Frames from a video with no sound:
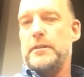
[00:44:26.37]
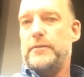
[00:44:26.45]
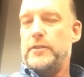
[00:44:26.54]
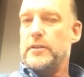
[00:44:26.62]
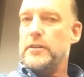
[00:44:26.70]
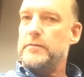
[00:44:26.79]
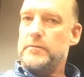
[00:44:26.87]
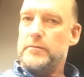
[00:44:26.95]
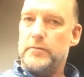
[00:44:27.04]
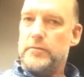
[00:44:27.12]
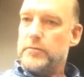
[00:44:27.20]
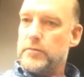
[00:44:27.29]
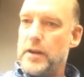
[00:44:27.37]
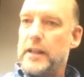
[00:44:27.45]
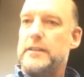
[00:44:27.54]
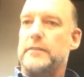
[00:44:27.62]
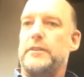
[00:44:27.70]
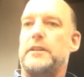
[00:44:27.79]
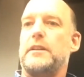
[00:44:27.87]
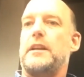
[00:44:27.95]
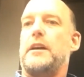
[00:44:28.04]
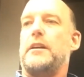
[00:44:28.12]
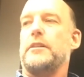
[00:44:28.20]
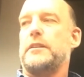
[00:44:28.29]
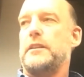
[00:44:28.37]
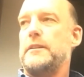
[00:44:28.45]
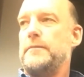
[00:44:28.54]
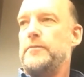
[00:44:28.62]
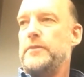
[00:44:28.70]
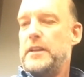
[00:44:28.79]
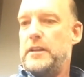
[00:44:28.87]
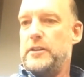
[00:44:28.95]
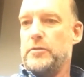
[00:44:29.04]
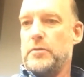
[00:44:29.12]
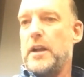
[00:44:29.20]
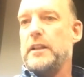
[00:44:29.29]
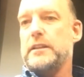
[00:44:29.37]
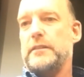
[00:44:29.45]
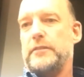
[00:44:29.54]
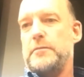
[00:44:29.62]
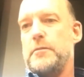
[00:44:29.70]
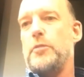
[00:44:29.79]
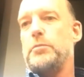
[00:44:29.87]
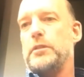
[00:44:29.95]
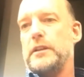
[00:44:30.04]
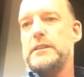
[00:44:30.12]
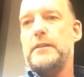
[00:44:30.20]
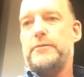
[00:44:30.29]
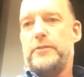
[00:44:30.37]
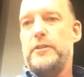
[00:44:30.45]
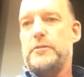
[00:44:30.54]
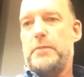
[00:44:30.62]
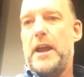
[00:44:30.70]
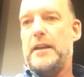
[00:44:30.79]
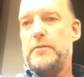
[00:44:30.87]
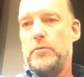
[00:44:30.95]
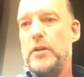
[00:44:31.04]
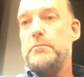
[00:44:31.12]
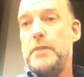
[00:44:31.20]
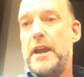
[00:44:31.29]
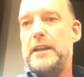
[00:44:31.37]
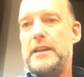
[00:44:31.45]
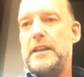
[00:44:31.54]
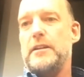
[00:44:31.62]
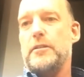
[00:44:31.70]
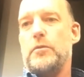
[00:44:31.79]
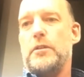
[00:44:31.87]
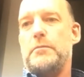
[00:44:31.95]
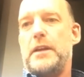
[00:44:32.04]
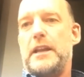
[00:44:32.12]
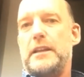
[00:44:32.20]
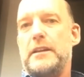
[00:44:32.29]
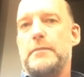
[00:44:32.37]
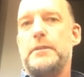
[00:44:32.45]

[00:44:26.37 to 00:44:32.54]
But if you're in relatively good health and you're relatively mobile, except for your one bad knee or one bad hip,